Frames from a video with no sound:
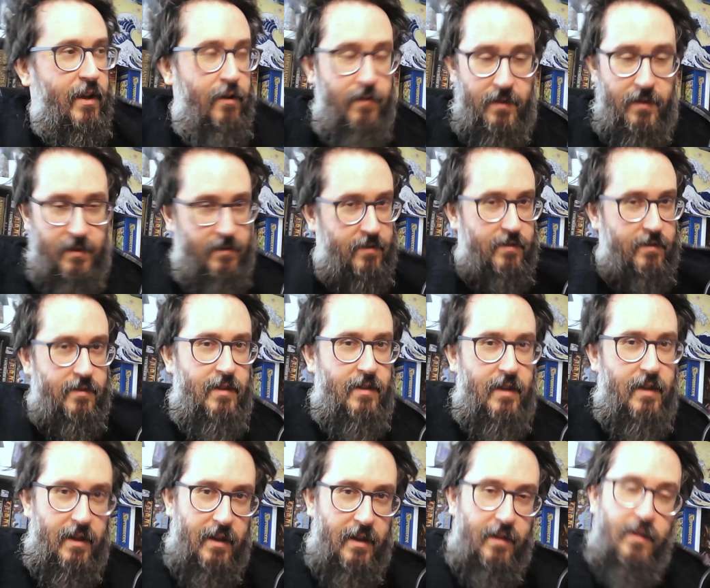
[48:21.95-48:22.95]
then this is
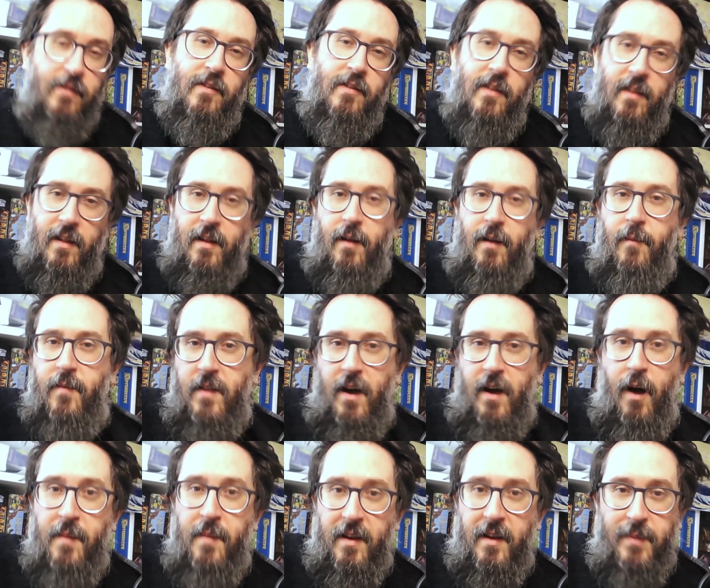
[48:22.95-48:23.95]
I hope
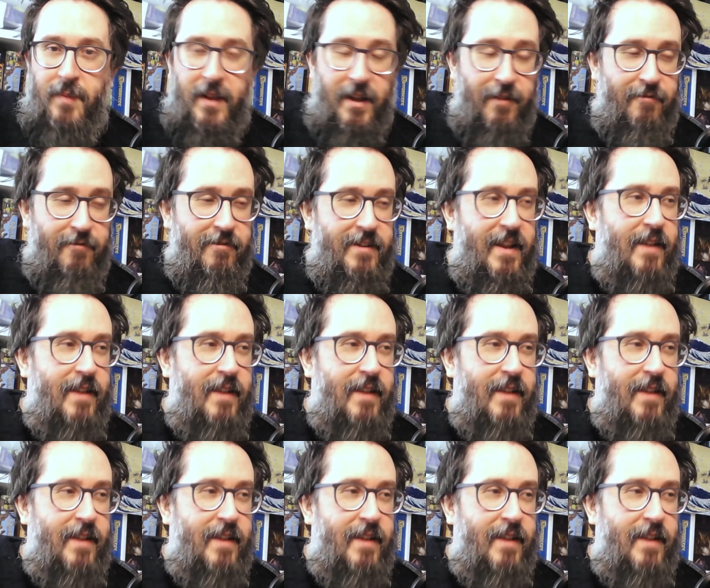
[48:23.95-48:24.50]
that's been interesting.